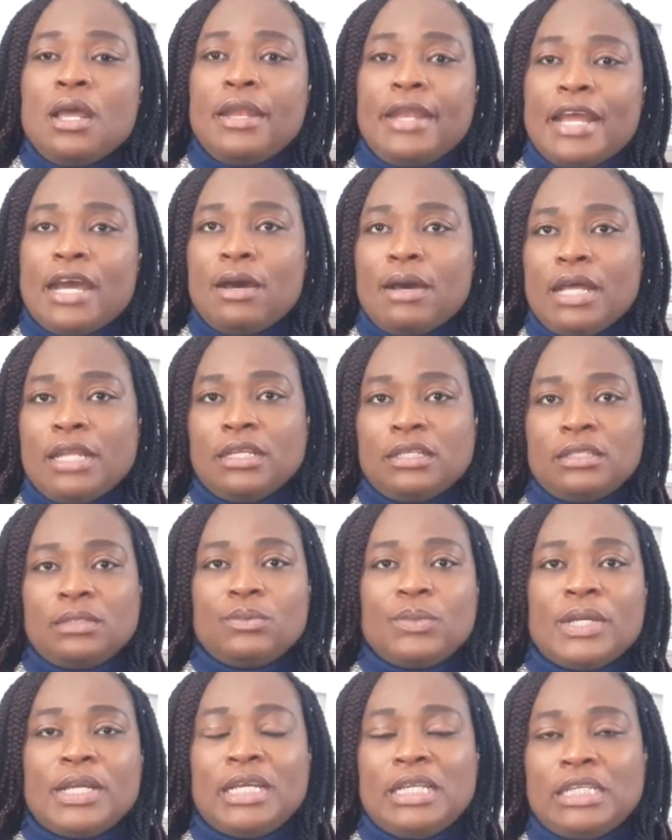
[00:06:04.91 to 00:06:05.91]
Now,
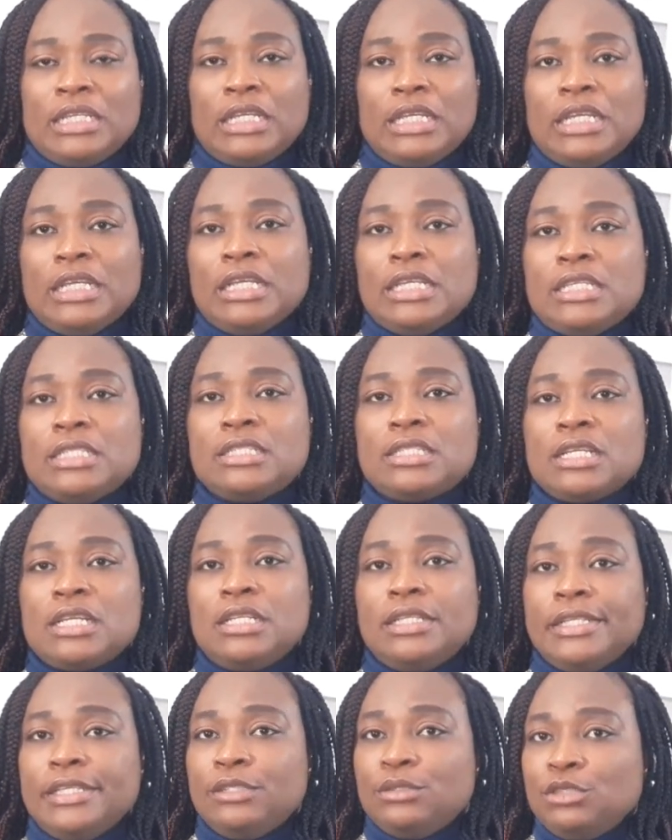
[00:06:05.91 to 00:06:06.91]
another one is a
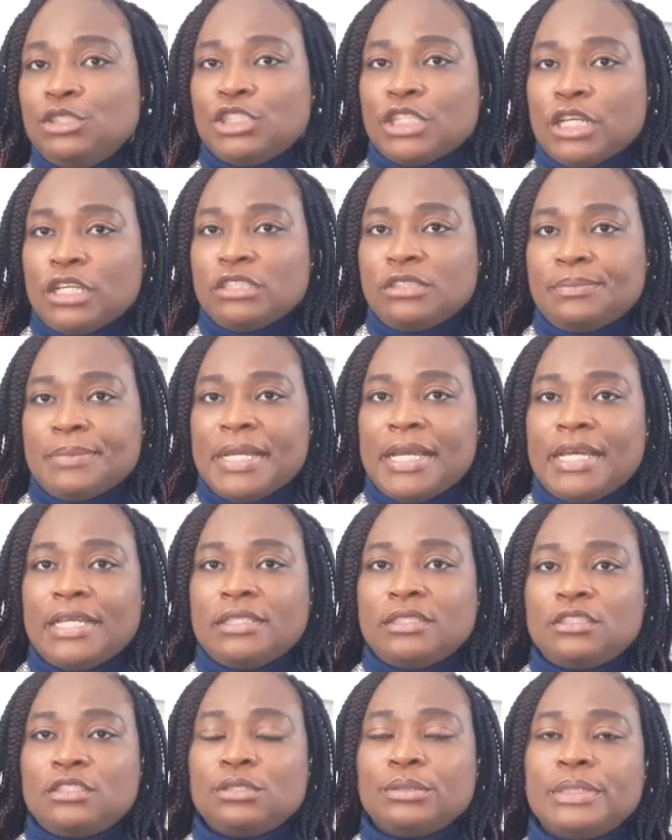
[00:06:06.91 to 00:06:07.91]
legal
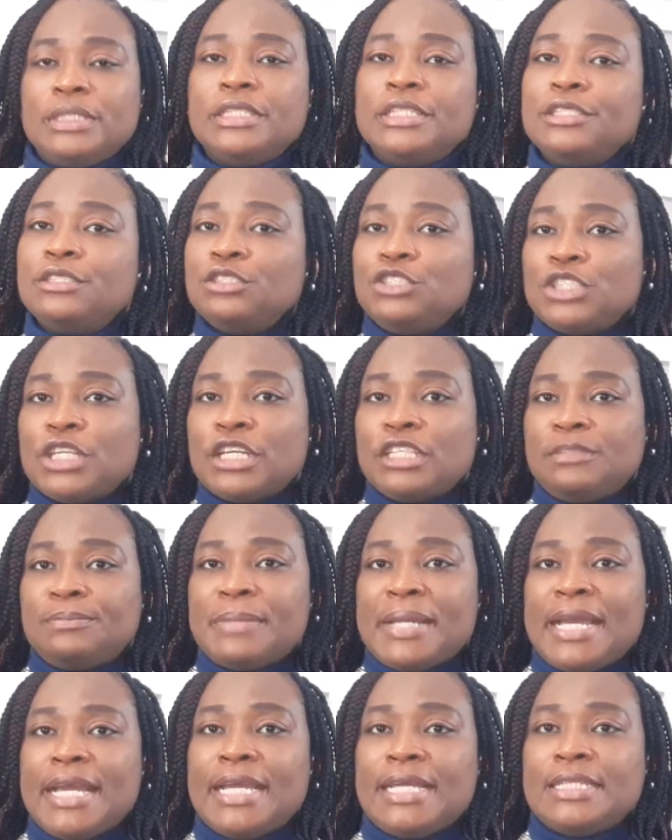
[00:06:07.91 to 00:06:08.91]
judgment. So a legal
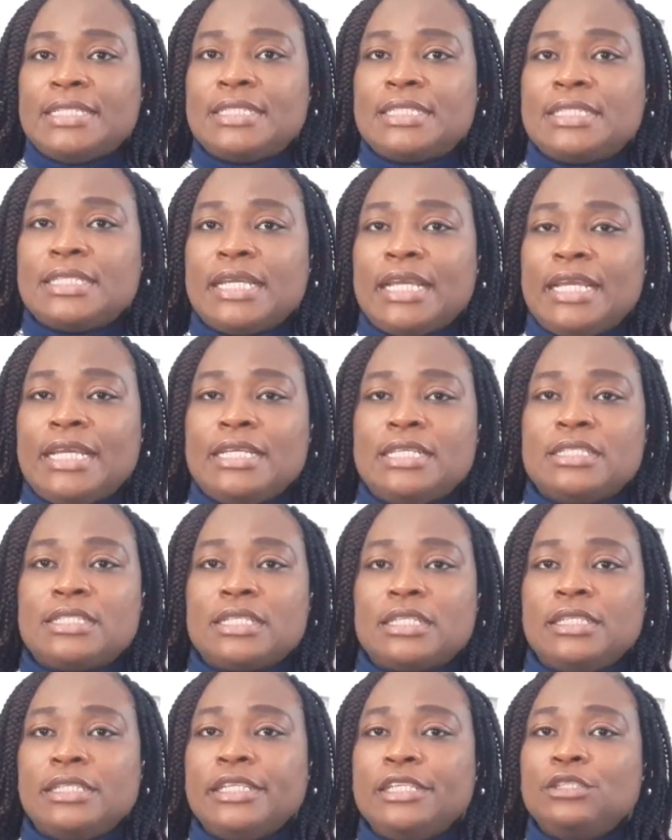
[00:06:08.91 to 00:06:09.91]
judgment
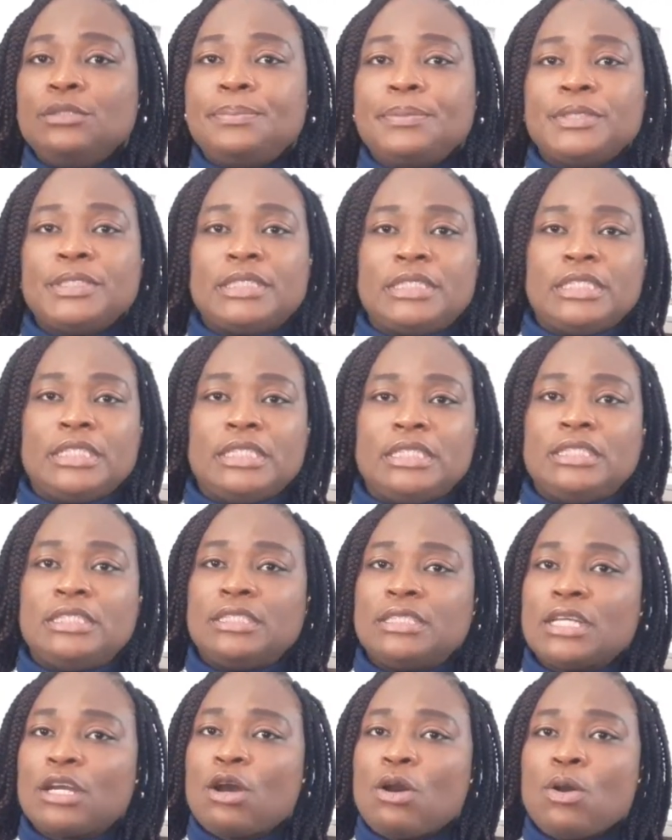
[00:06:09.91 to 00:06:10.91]
is a legal proceeding,
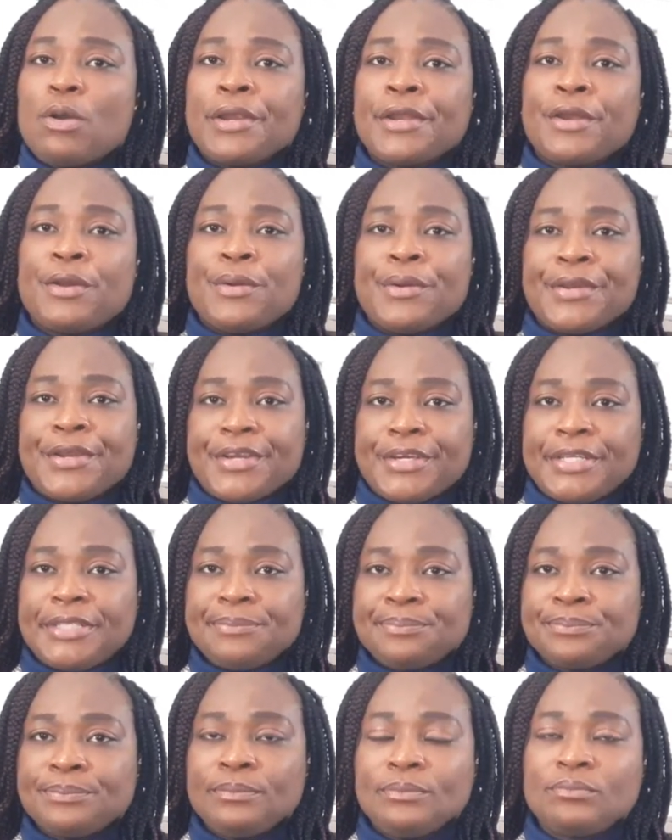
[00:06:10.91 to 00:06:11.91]
is a court
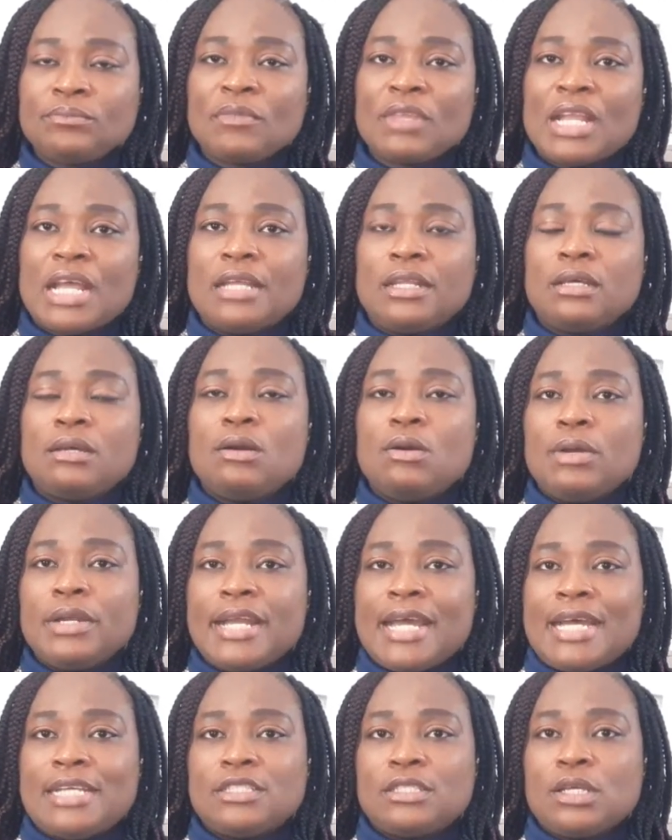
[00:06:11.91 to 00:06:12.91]
order that the court
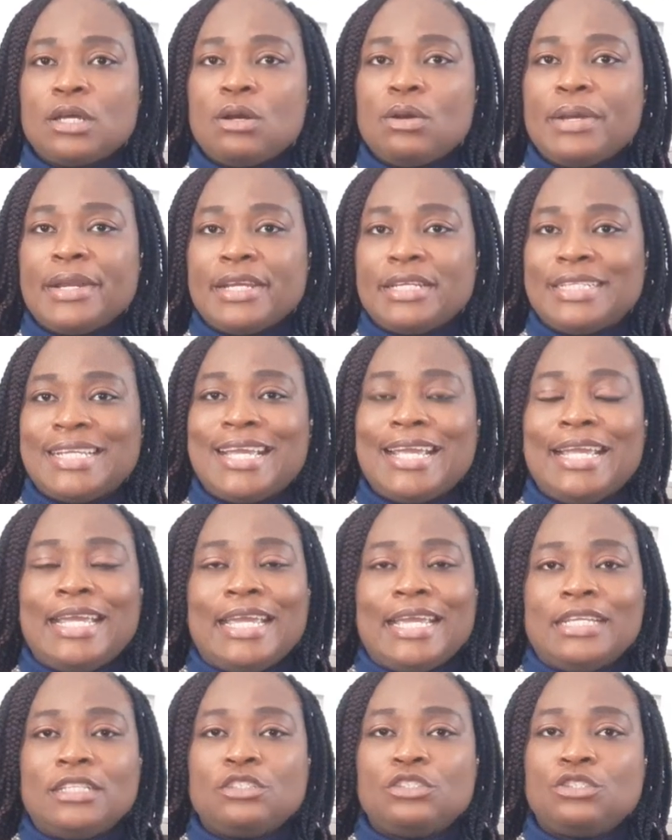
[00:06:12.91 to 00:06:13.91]
has ordered
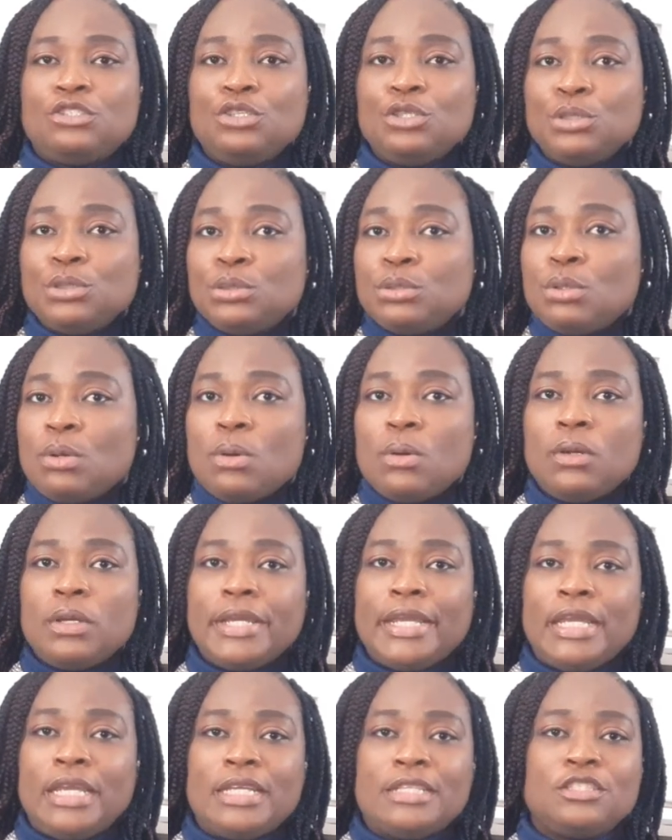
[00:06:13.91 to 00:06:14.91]
against you or
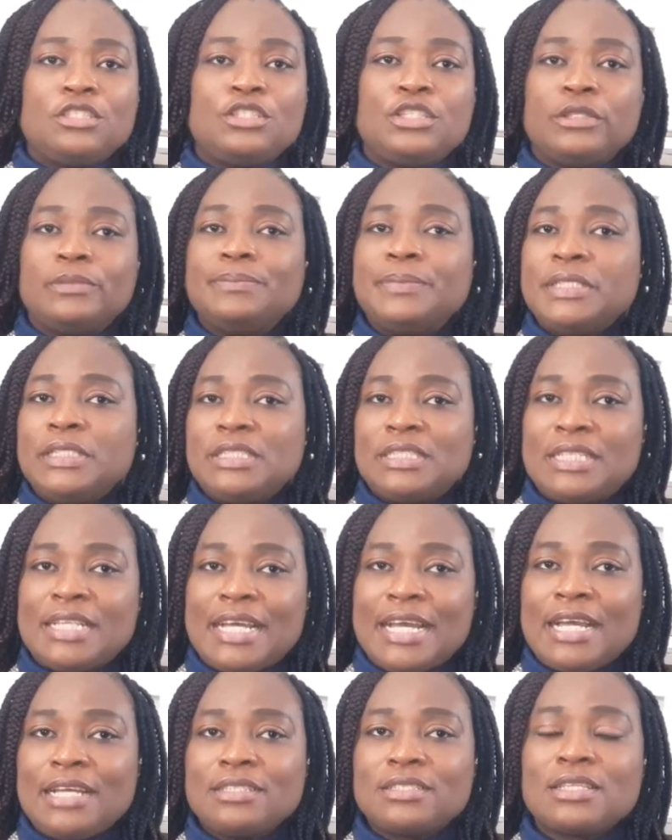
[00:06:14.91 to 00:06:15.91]
against your
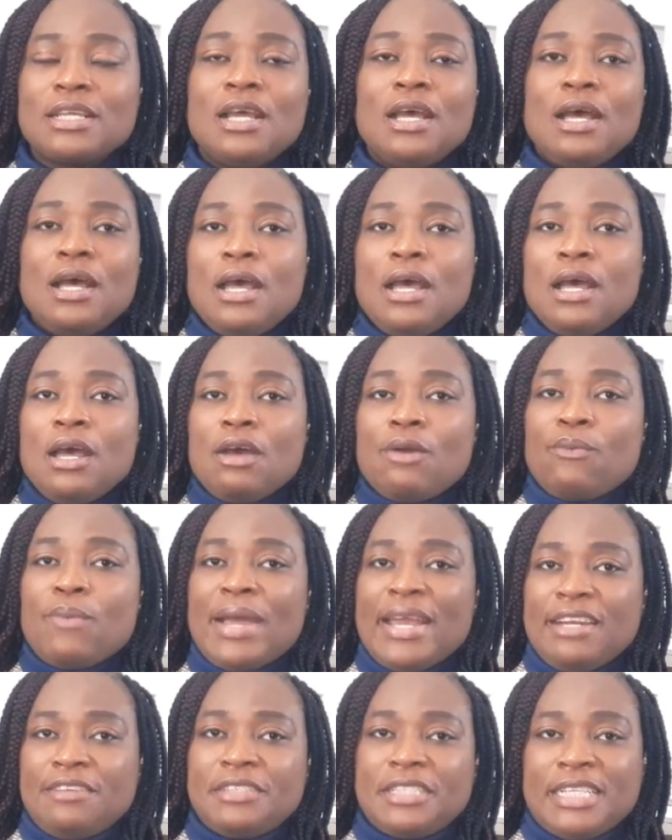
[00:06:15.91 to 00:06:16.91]
business.
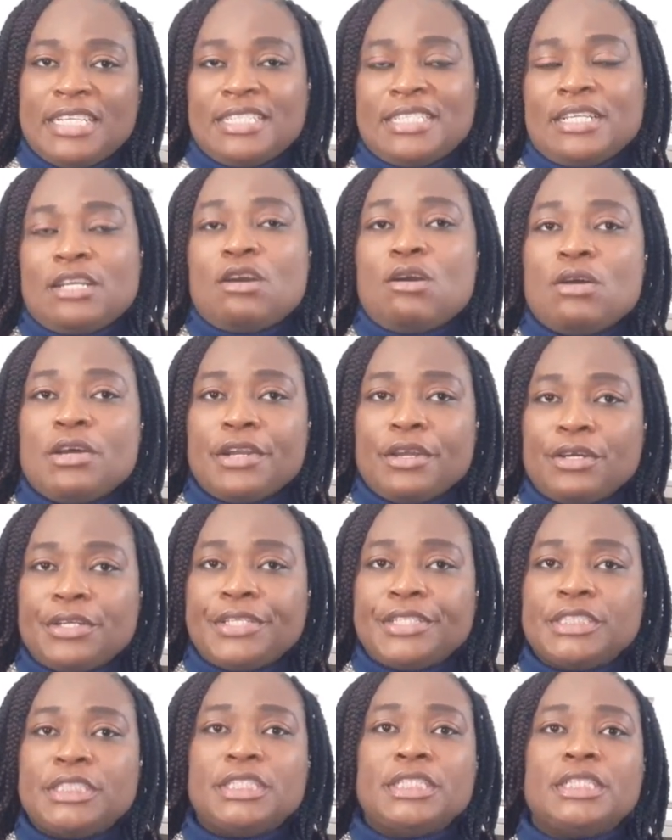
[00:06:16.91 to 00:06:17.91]
Whenever there's a court
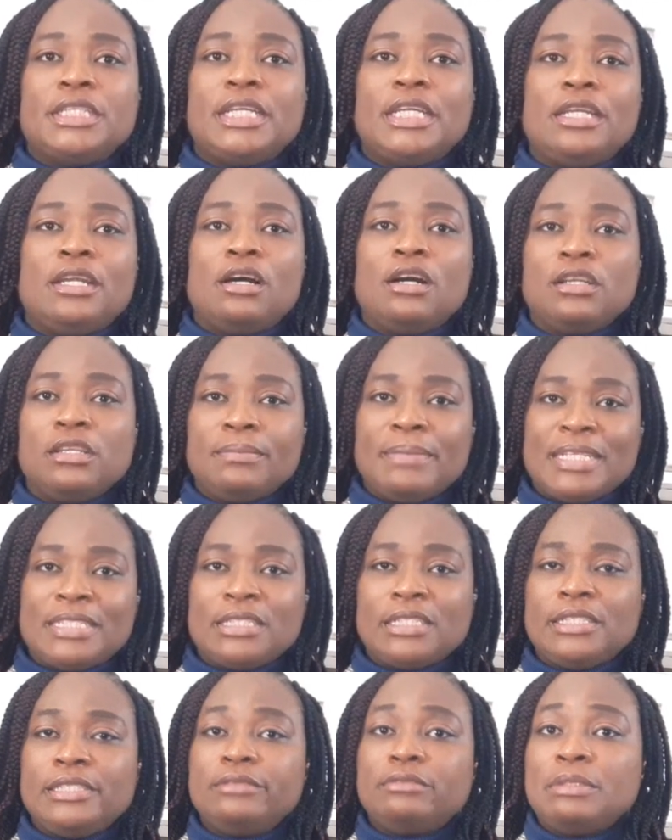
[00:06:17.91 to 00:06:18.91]
order, it
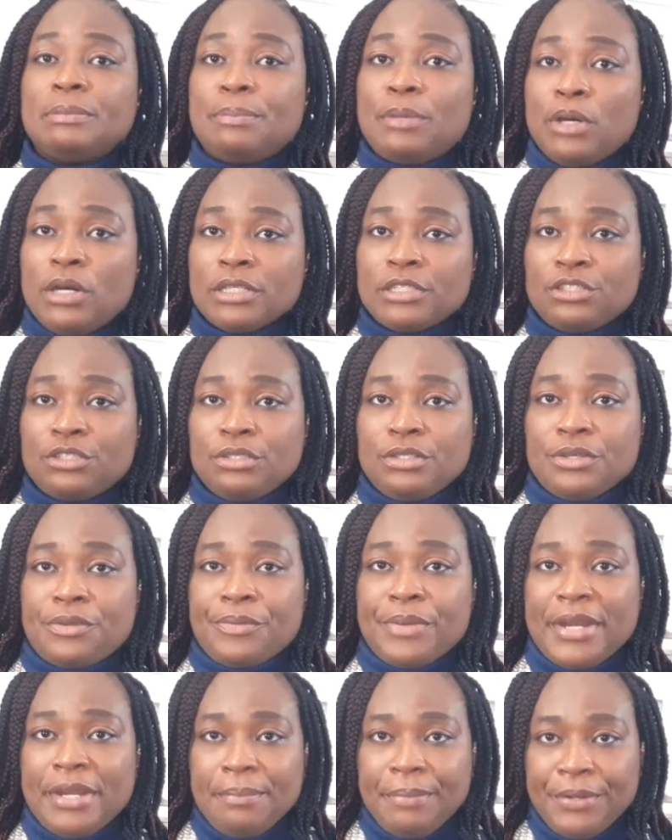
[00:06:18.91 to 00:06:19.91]
automatically reports to the
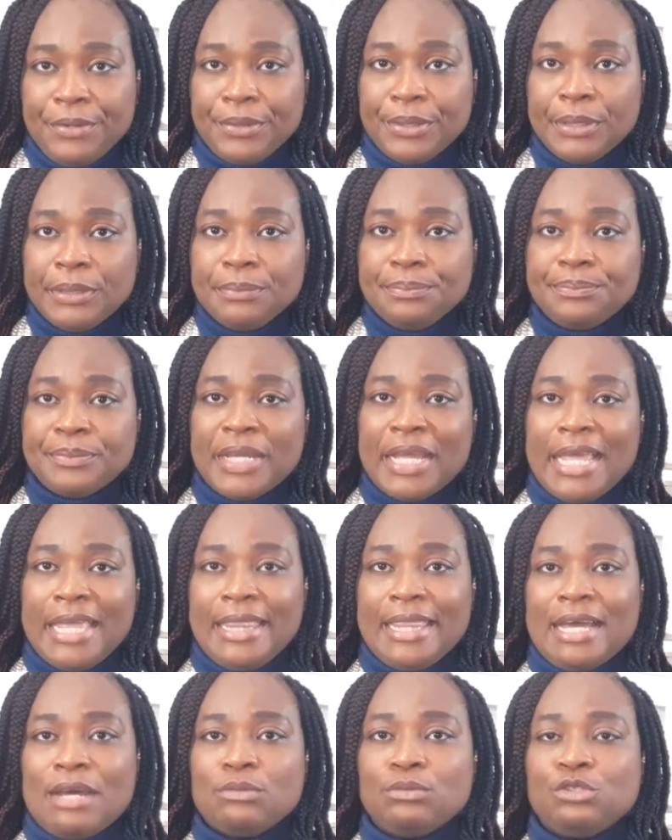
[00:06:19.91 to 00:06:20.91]
credit bureau,
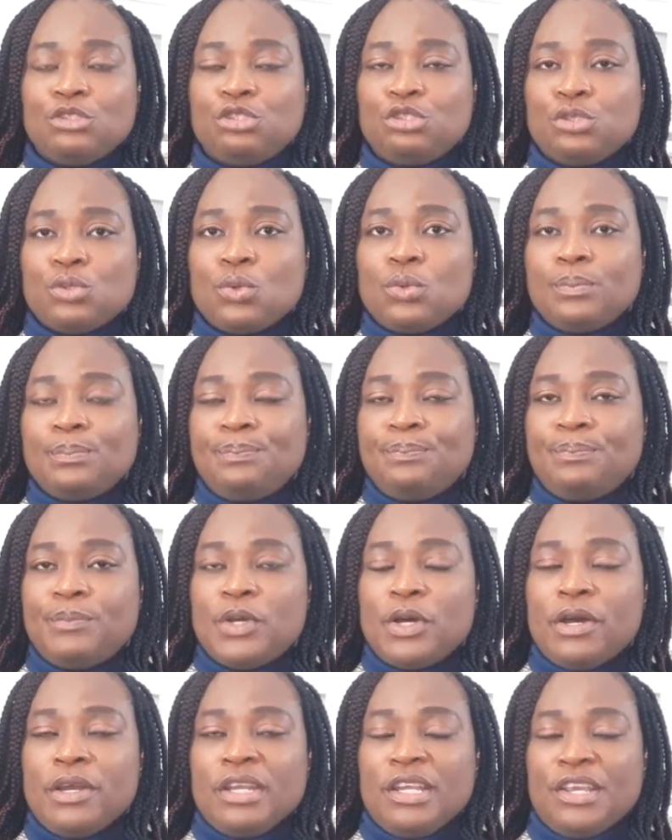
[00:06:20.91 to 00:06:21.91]
and that would show
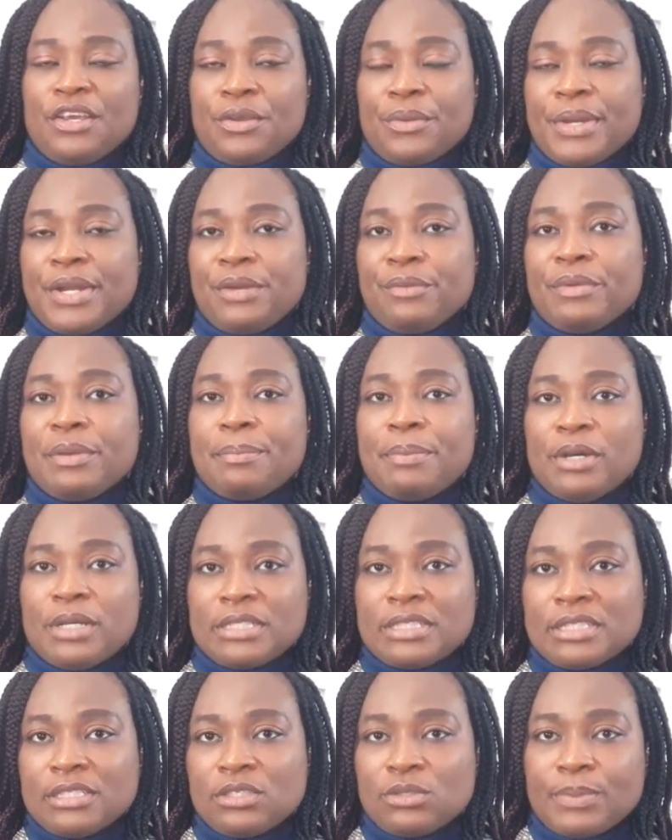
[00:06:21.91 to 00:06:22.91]
on your credit
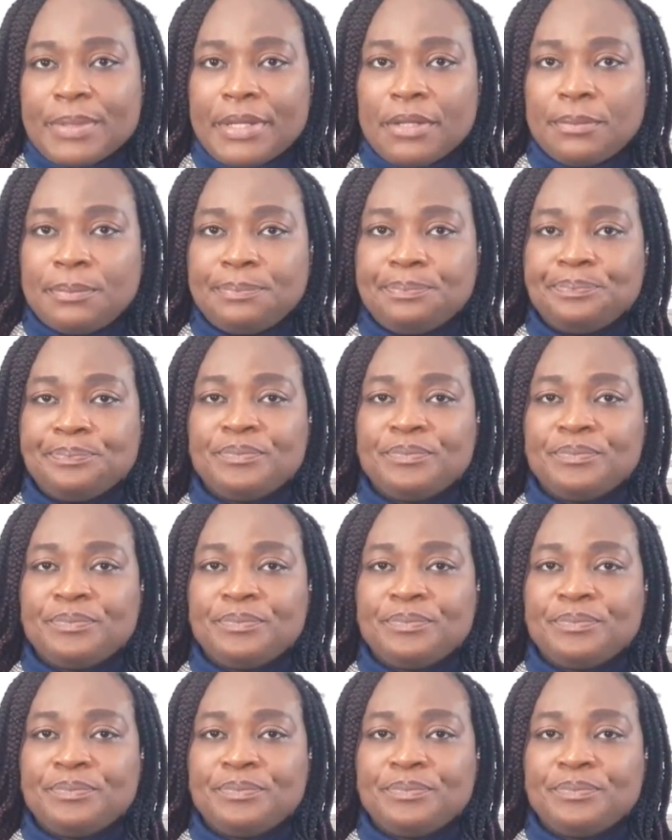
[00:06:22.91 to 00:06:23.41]
reports as well.